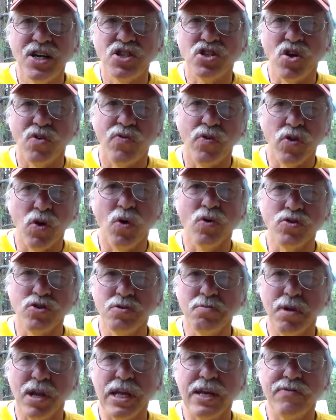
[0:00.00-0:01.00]
So for those
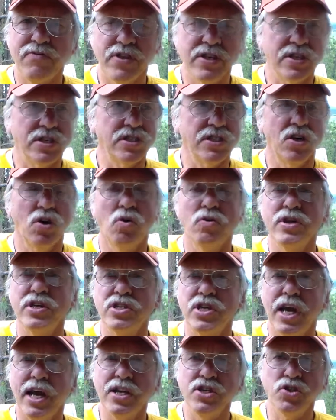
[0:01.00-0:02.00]
who believe this is the only
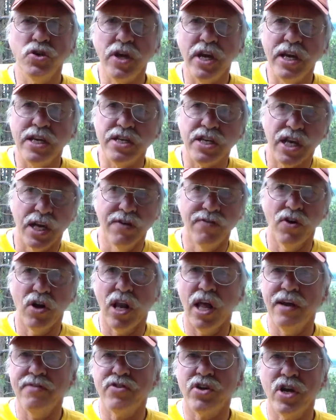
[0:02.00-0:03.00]
chance you get to give your
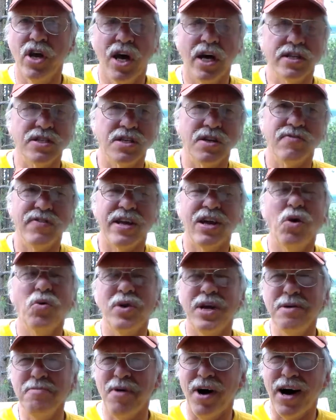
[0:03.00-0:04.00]
life to God and stuff like, oh,
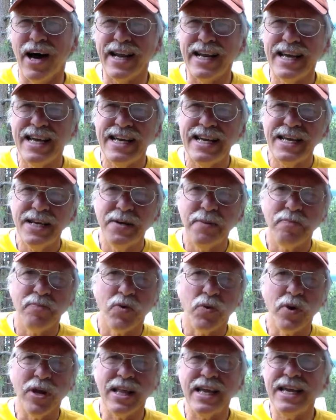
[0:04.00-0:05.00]
come on.
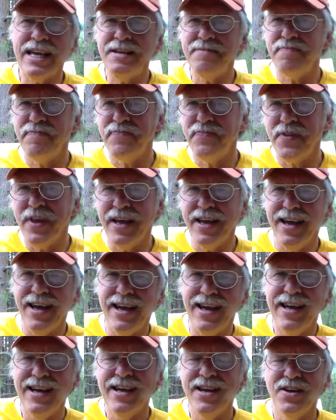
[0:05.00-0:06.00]
Really?
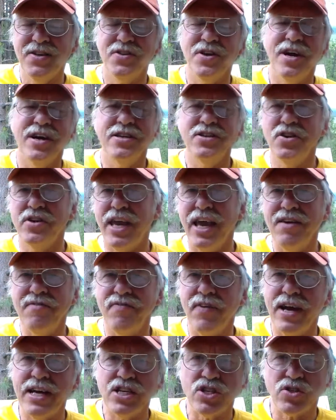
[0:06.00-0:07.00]
You can't
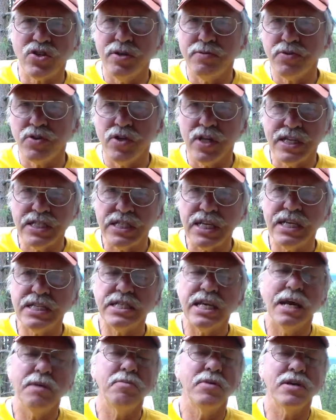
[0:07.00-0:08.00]
find a scripture that
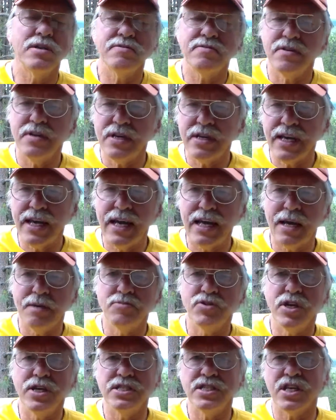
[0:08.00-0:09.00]
says that, but again,
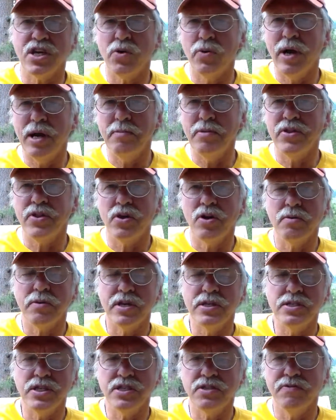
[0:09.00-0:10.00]
I'm chasing a rabbit there
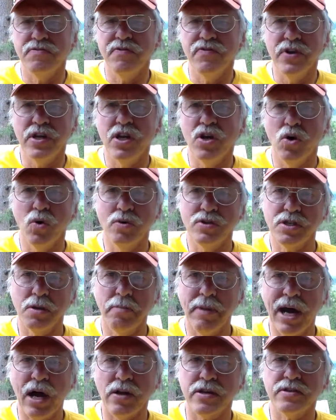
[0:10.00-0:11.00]
because this video is
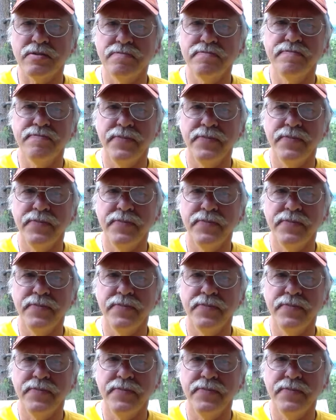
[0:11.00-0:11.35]
about